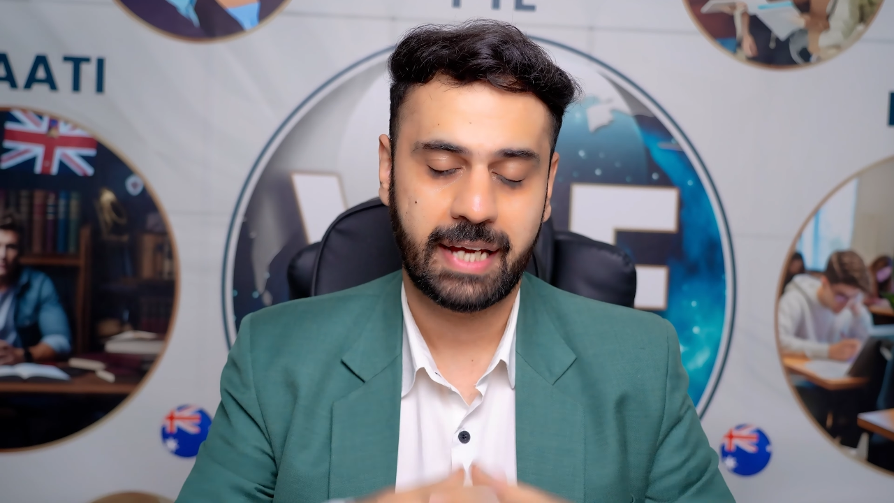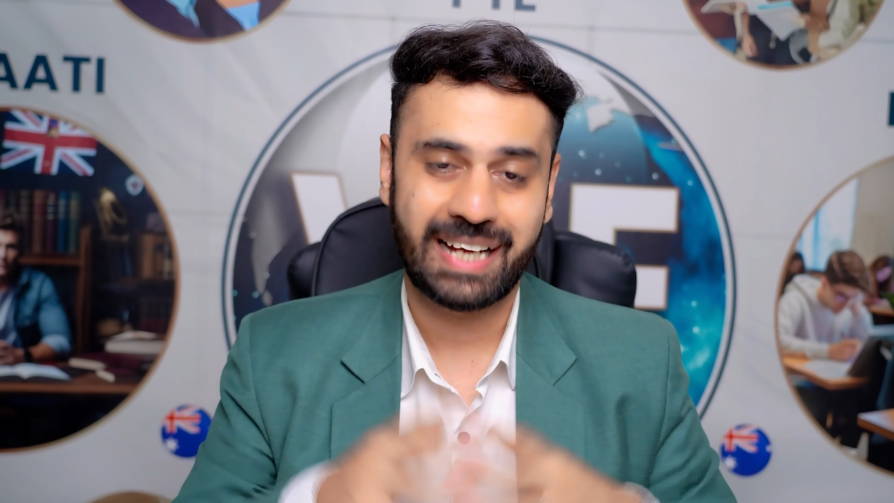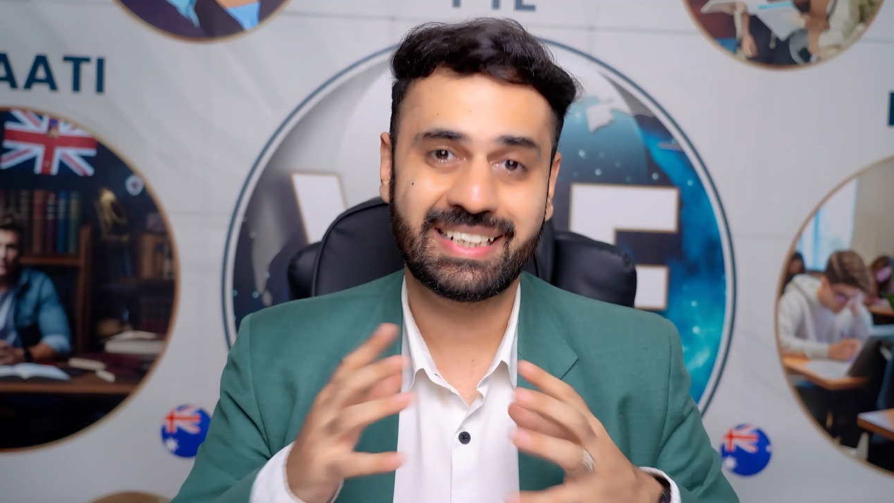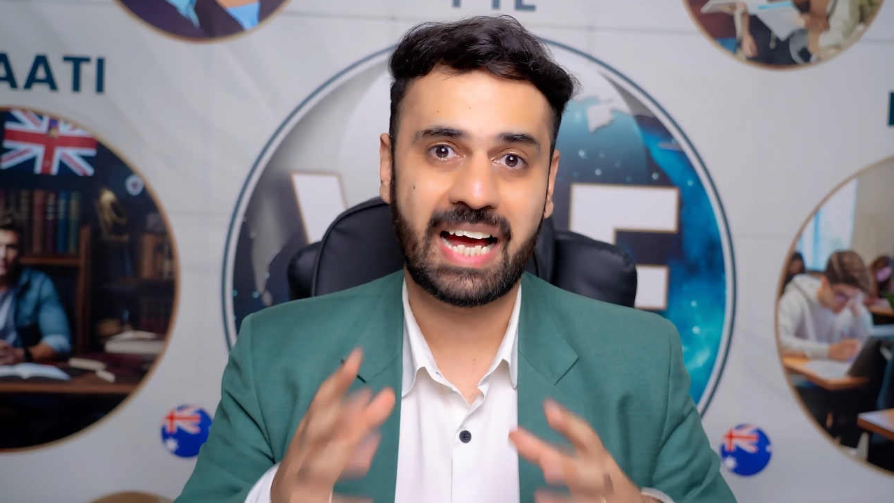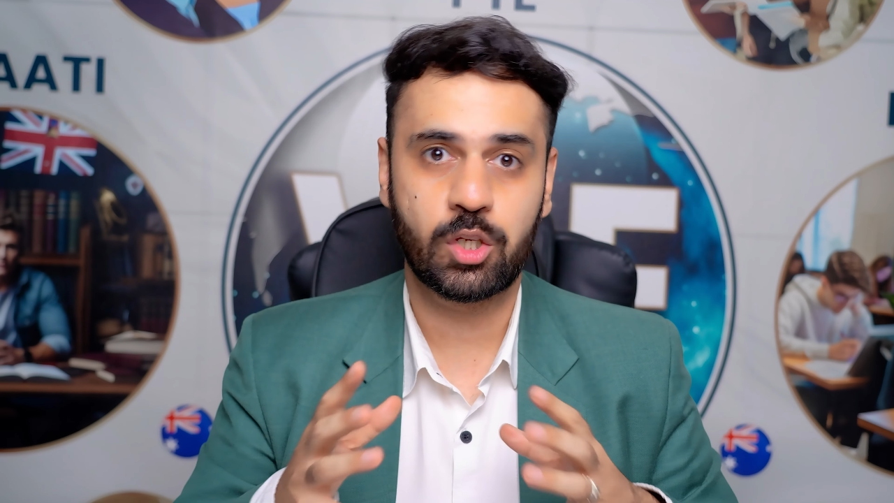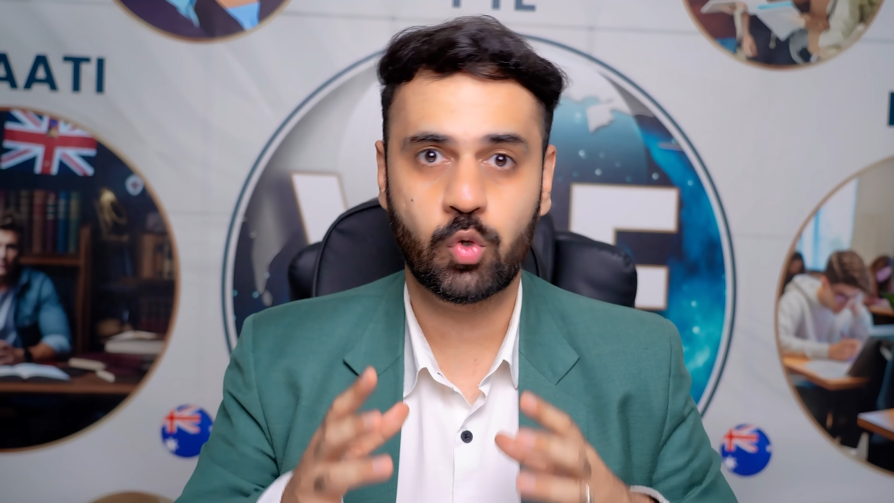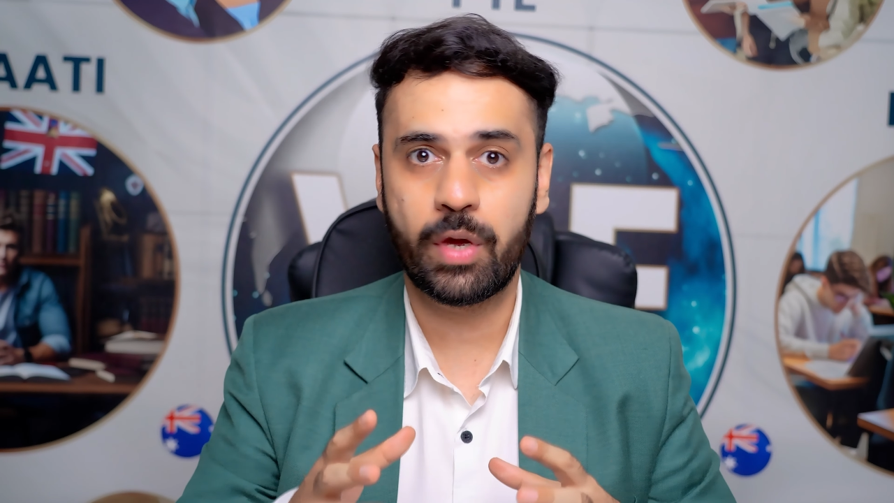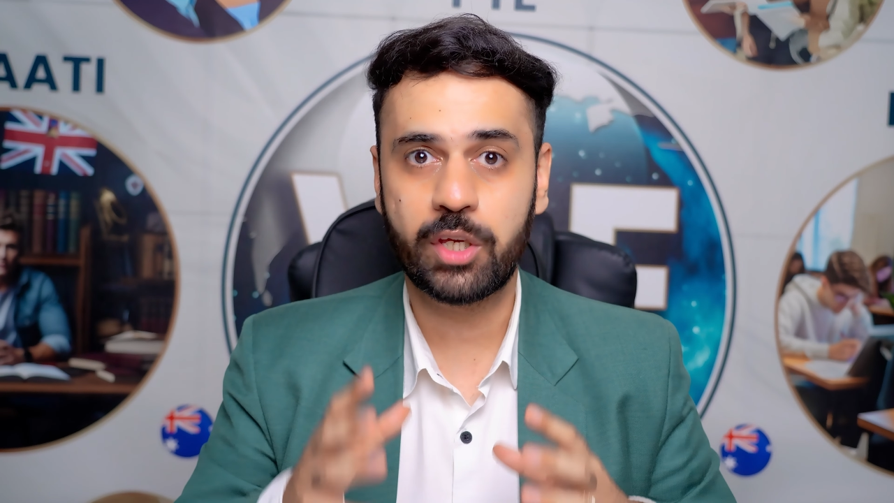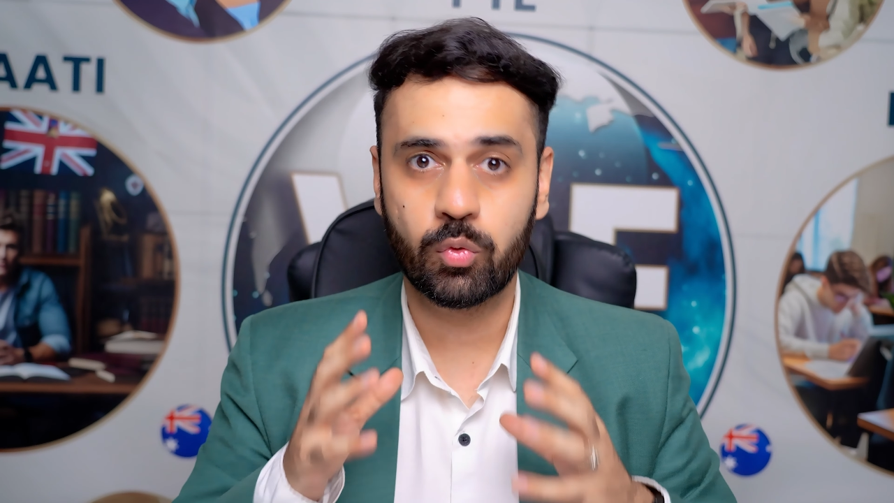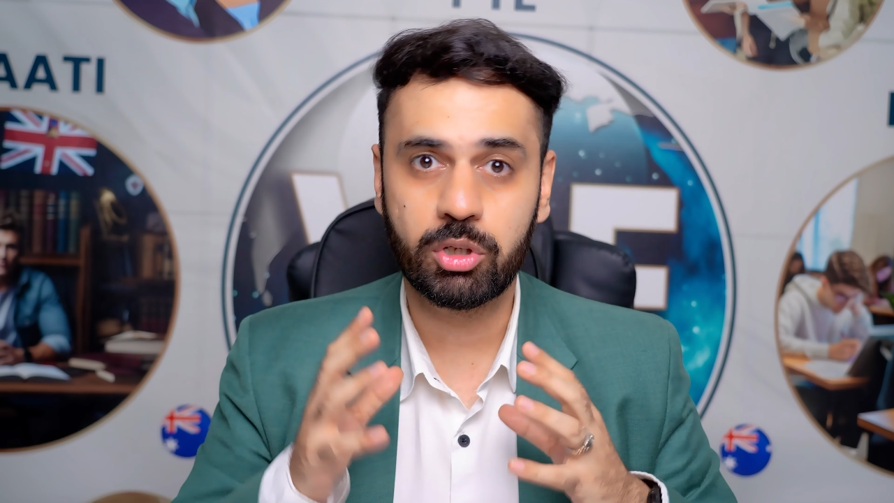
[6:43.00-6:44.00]
and that's
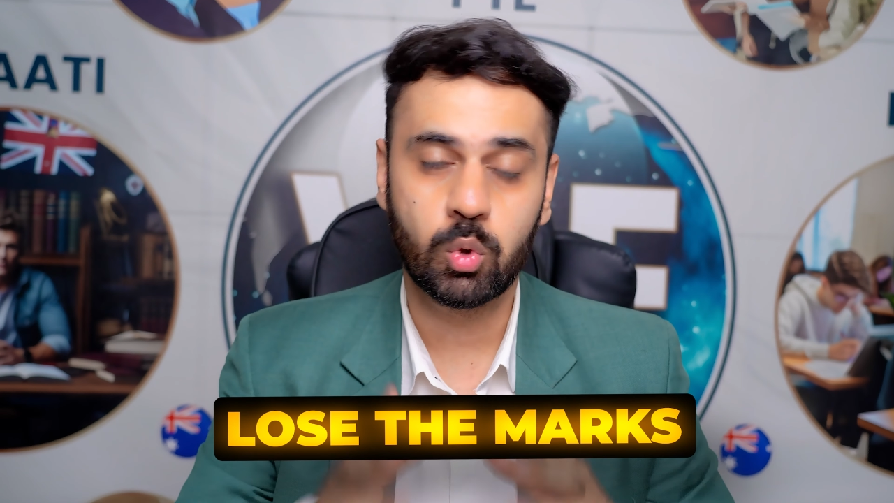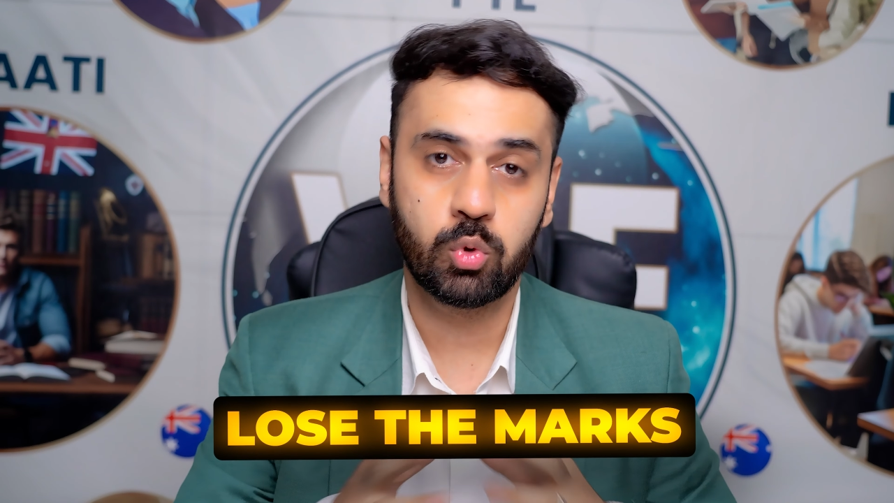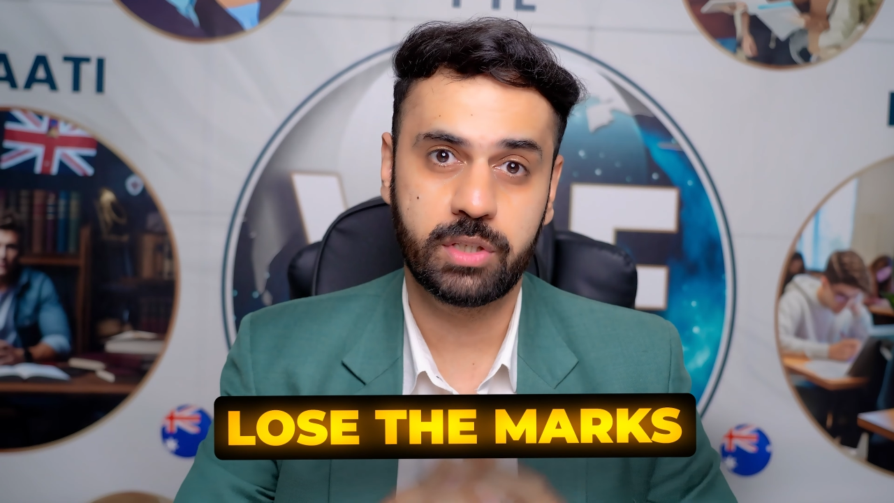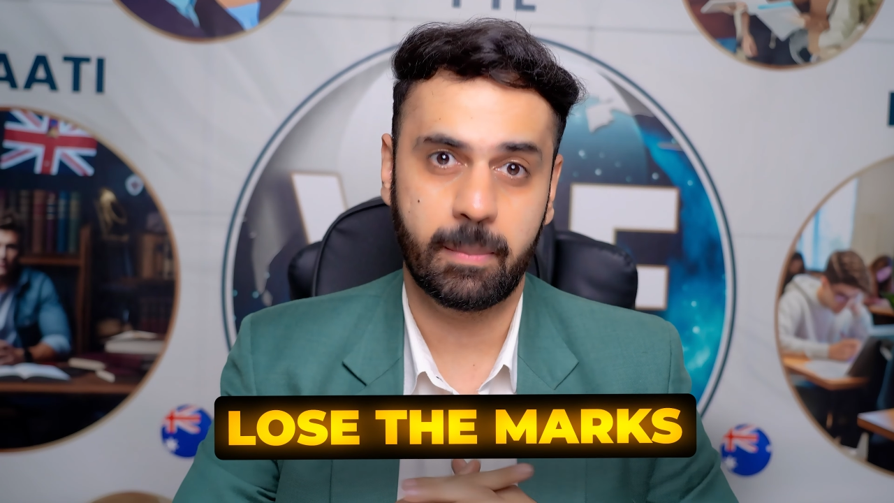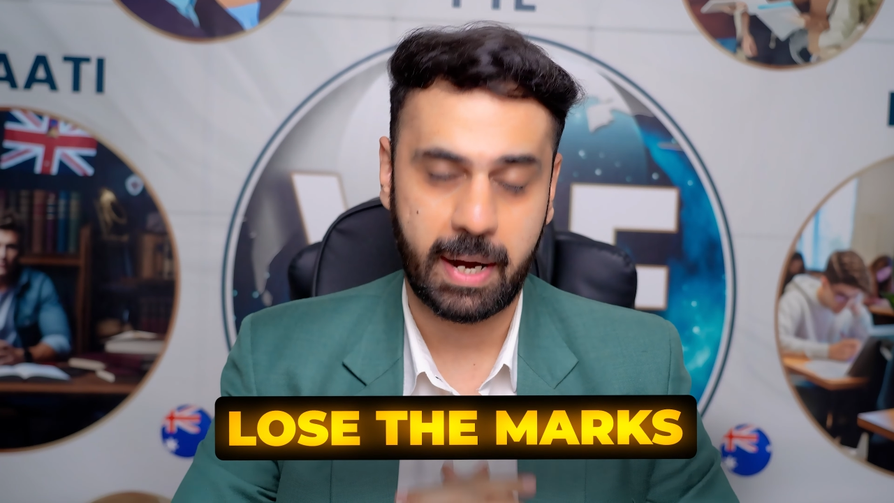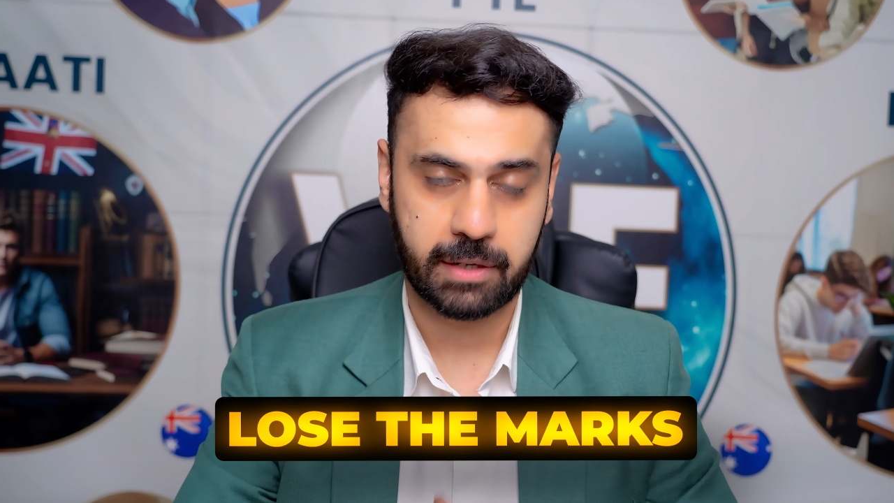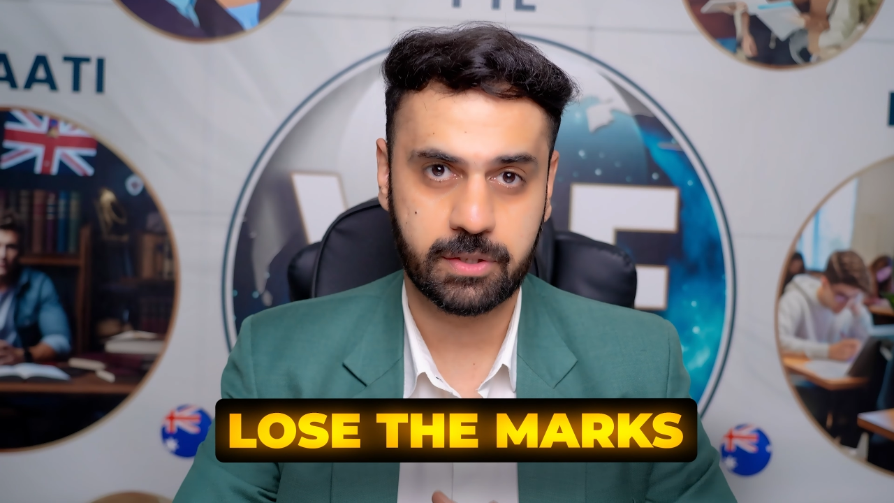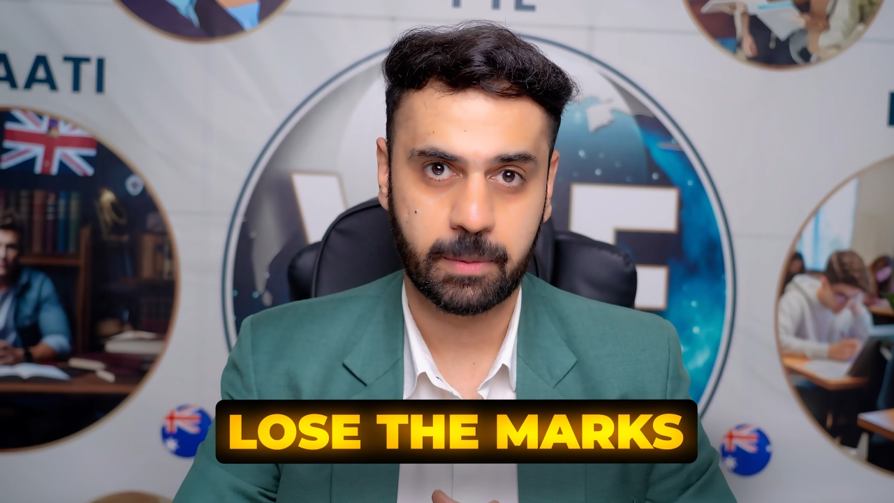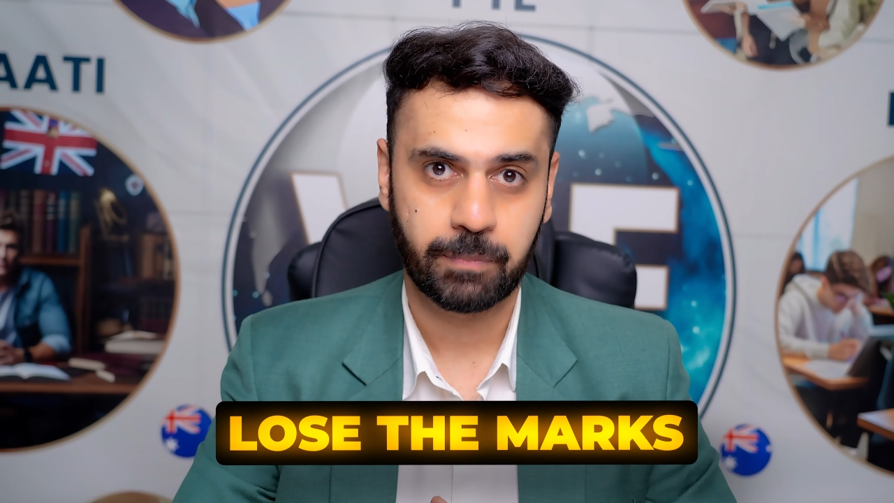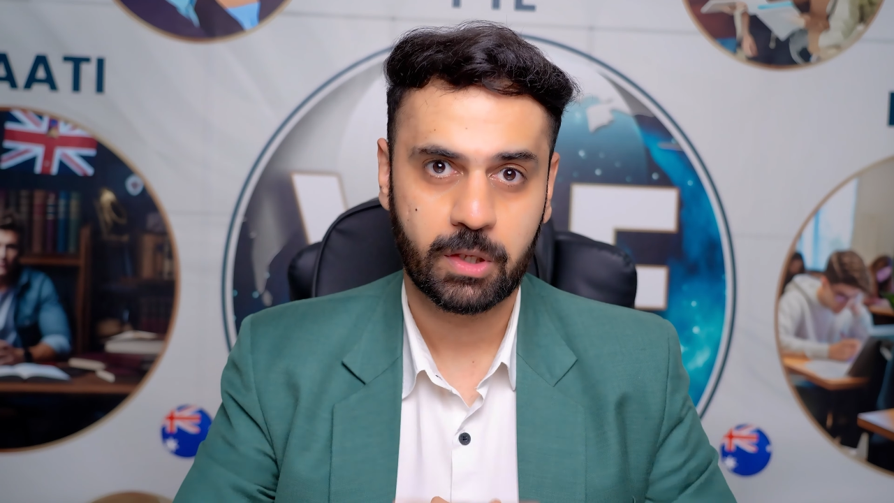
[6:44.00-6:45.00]
where you will lose the marks.